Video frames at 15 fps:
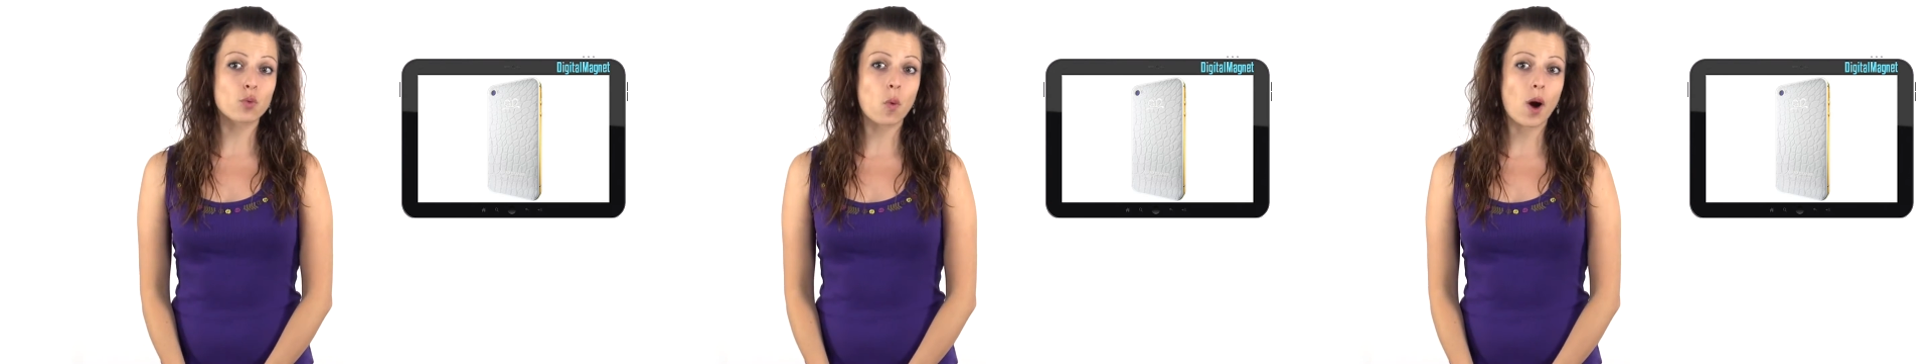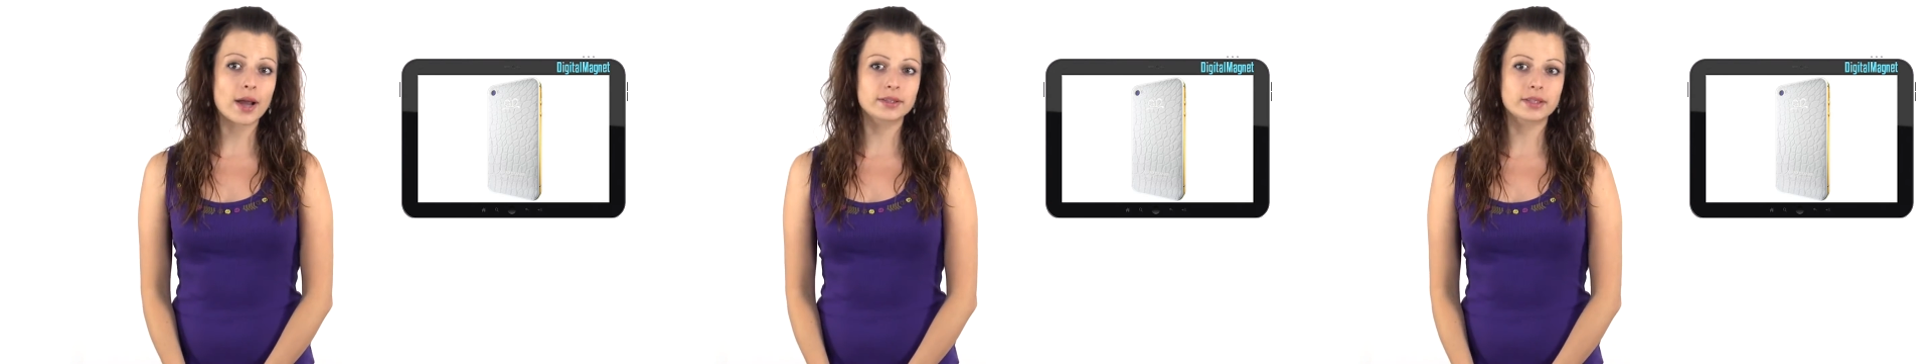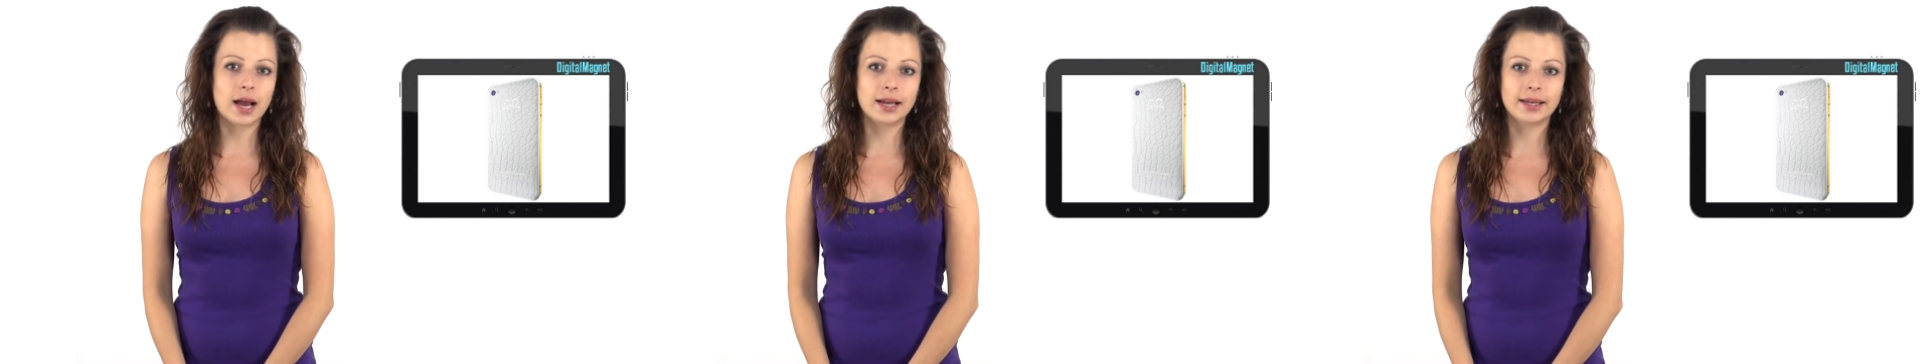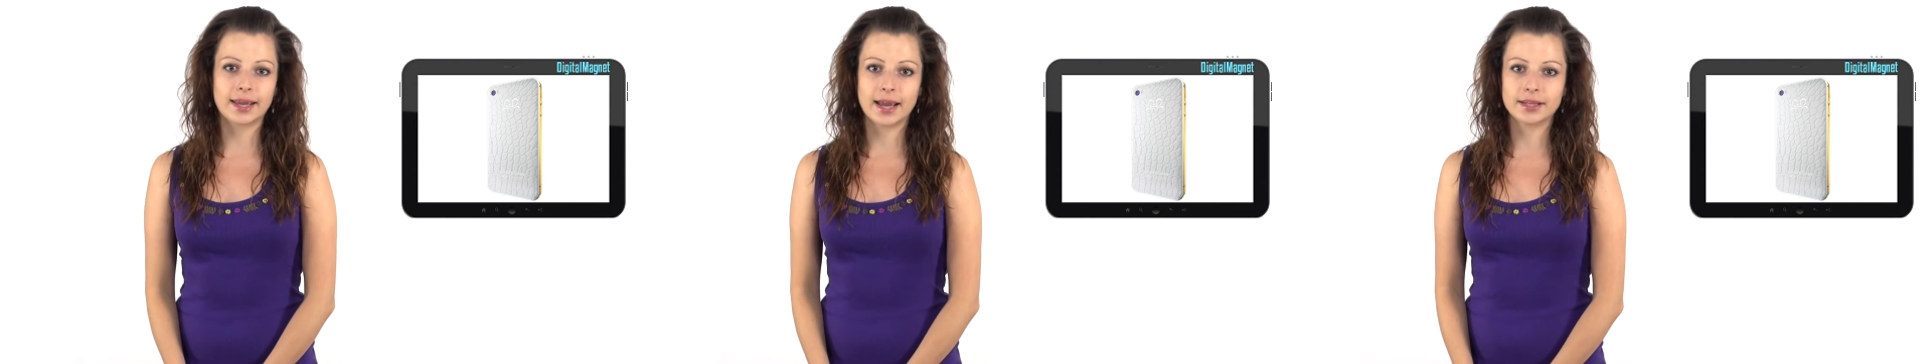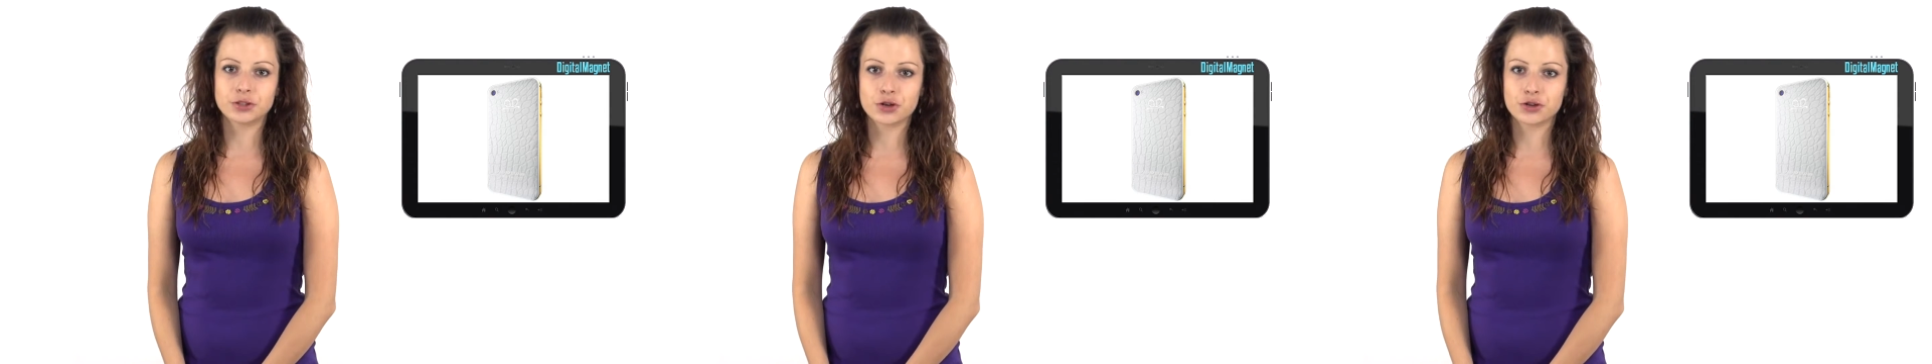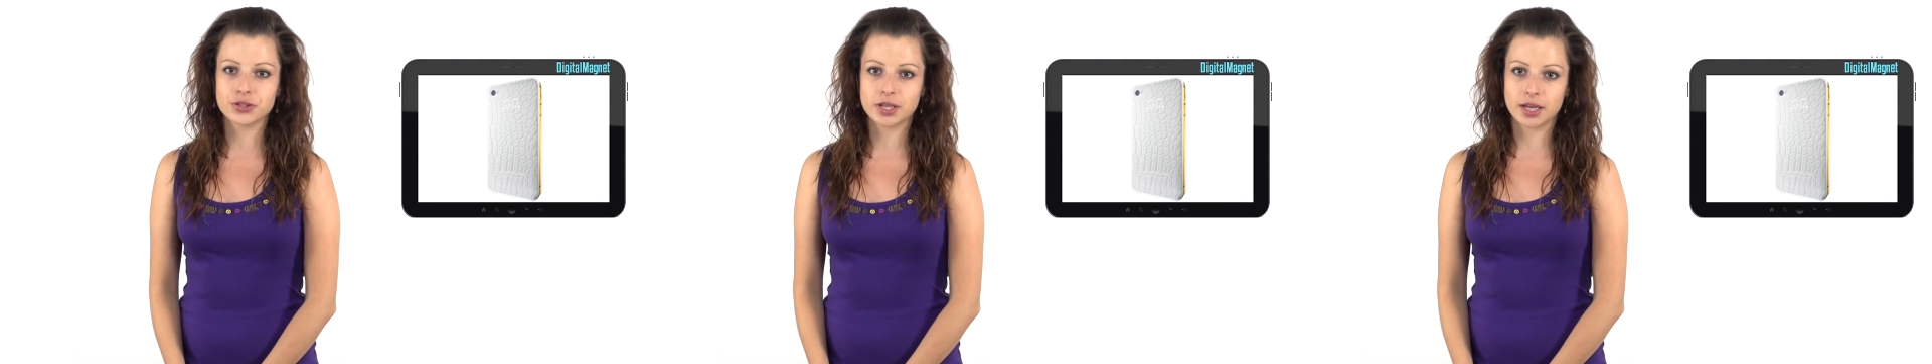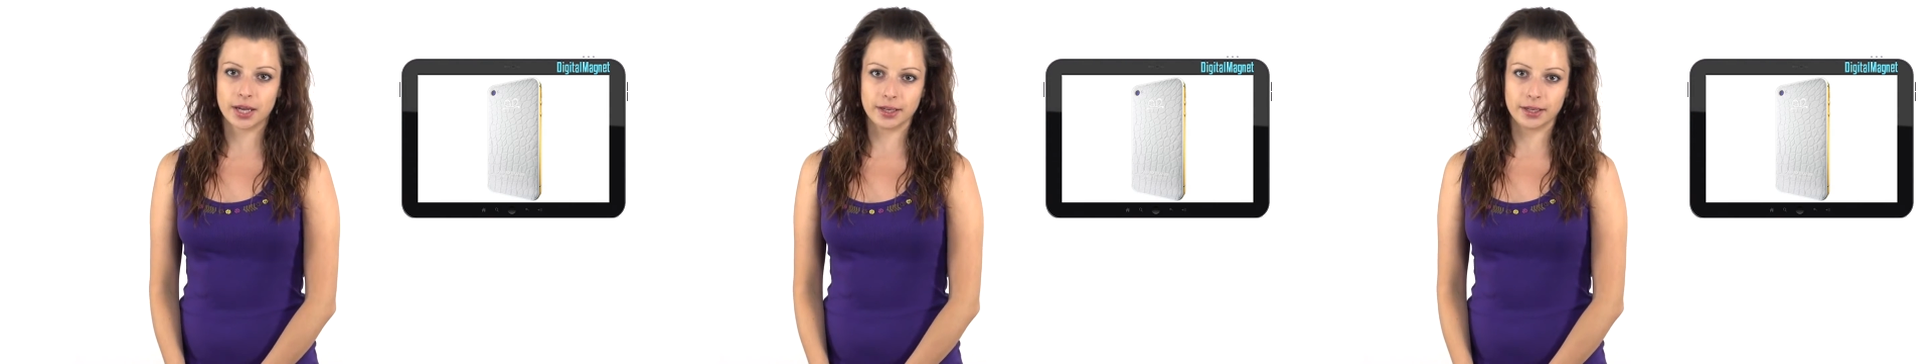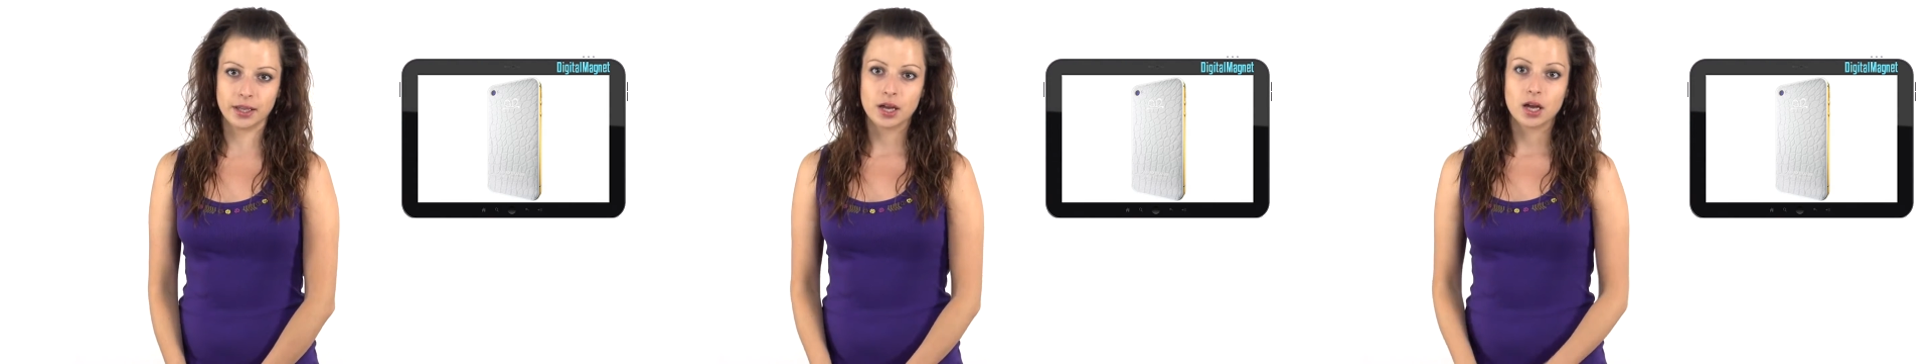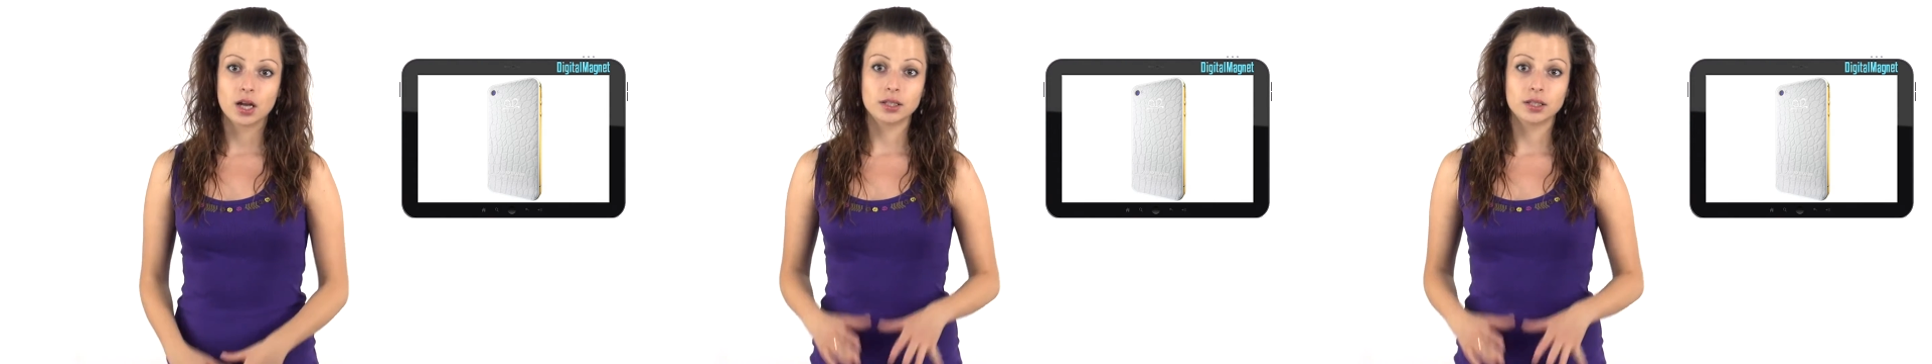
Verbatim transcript: white alligator skin.